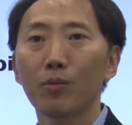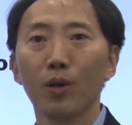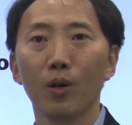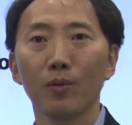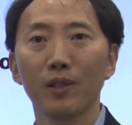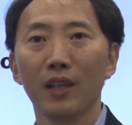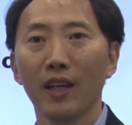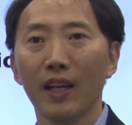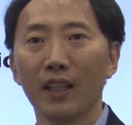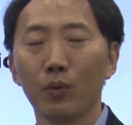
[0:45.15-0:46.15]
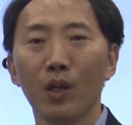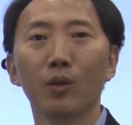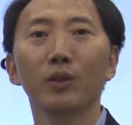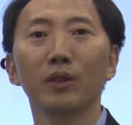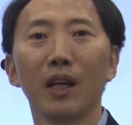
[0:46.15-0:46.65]
probes, and
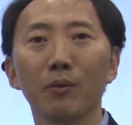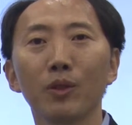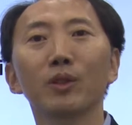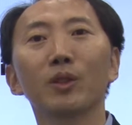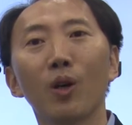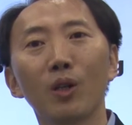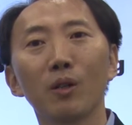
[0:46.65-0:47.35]
I'm going to talk